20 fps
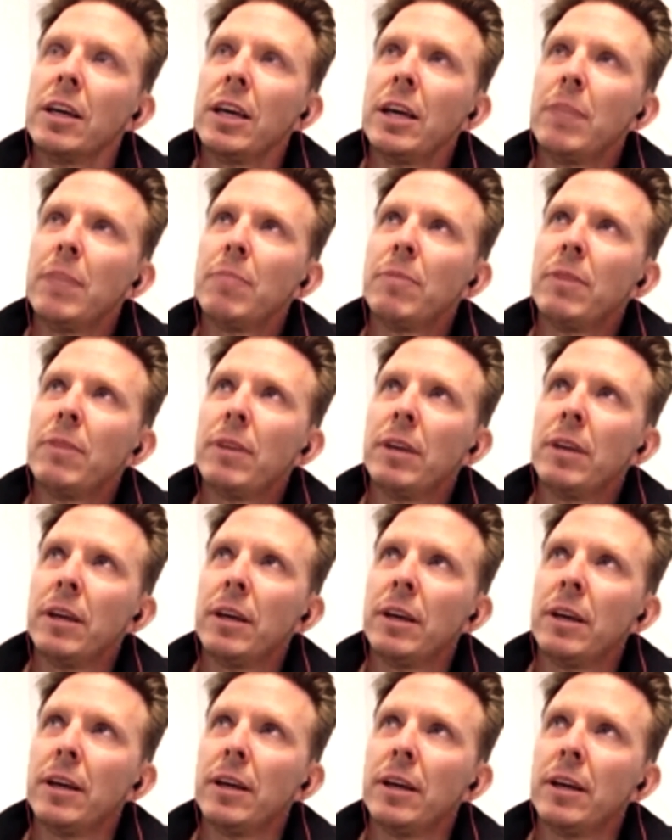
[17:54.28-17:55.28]
keep
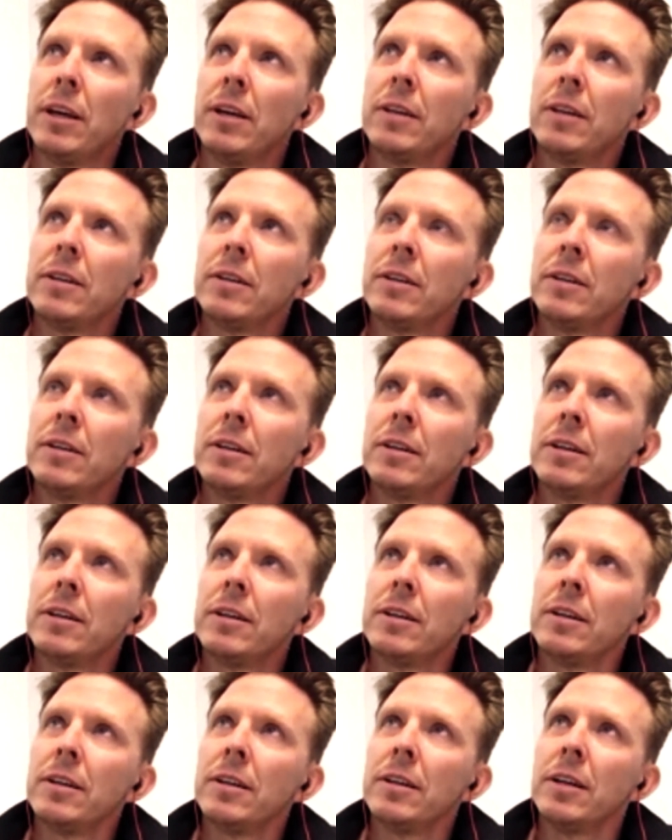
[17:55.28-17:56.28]
the
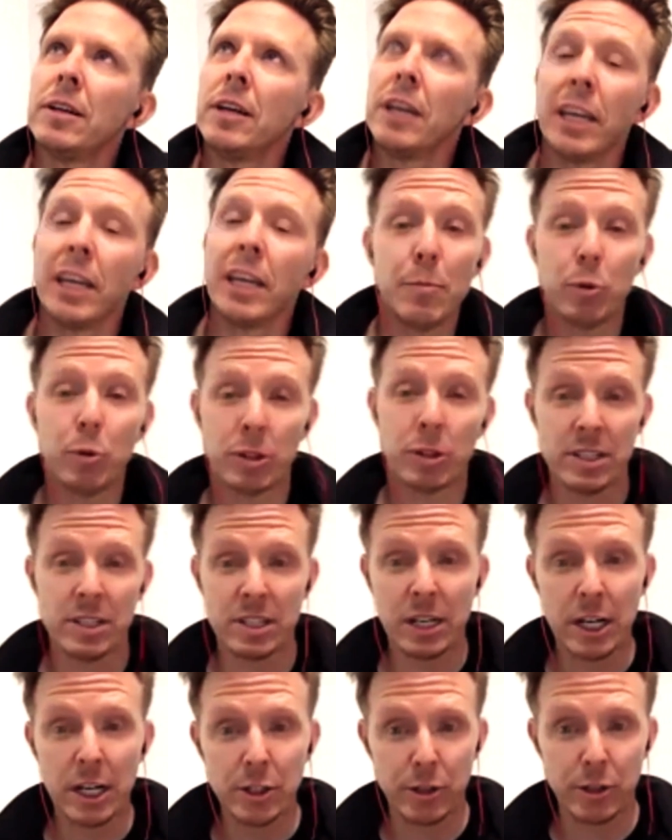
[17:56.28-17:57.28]
keep what this
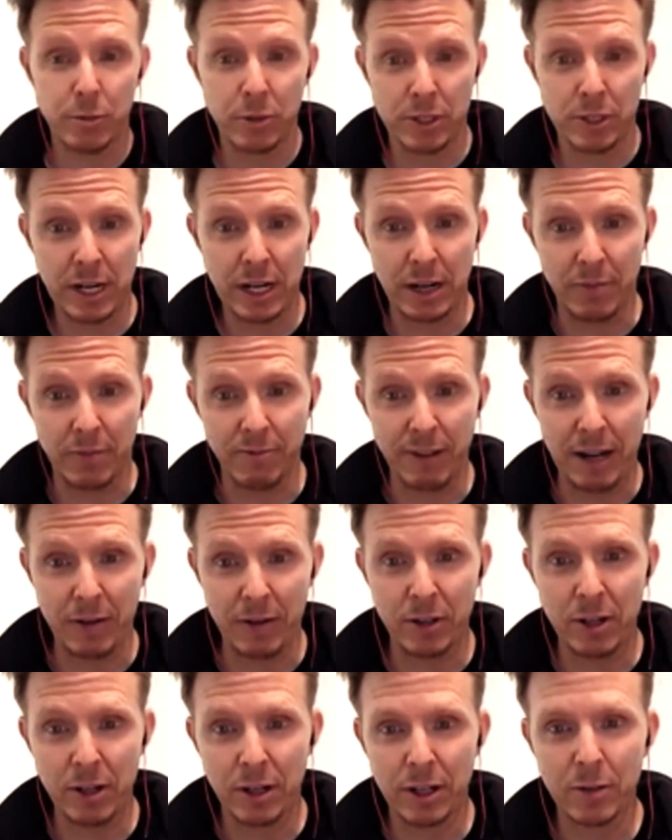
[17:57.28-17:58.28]
country was kind of
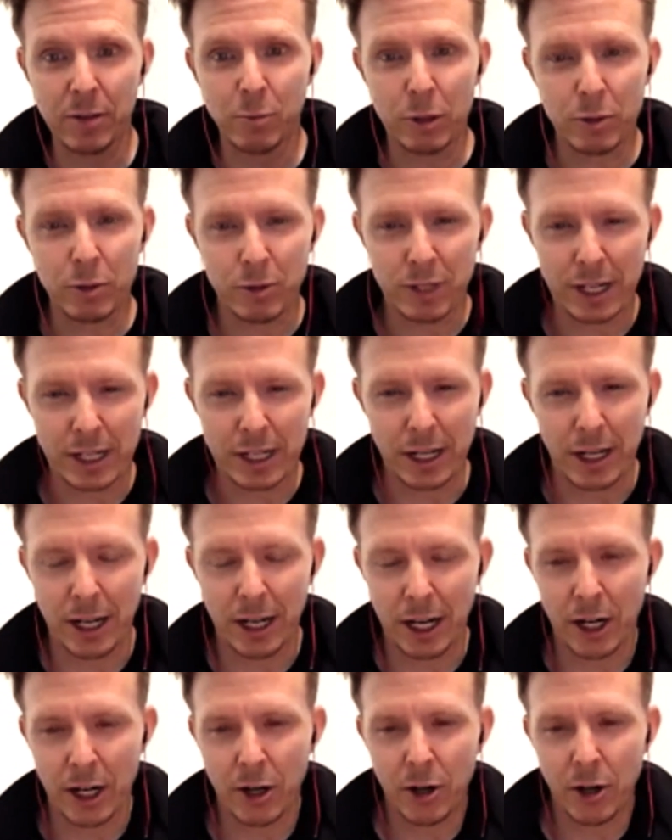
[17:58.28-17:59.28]
founded on, which was like a,
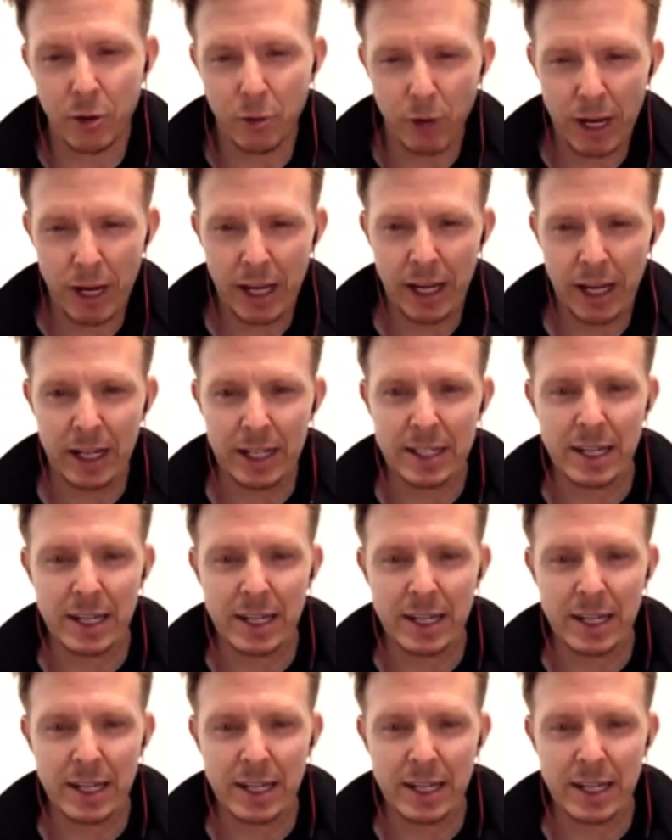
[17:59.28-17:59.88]
a grit and a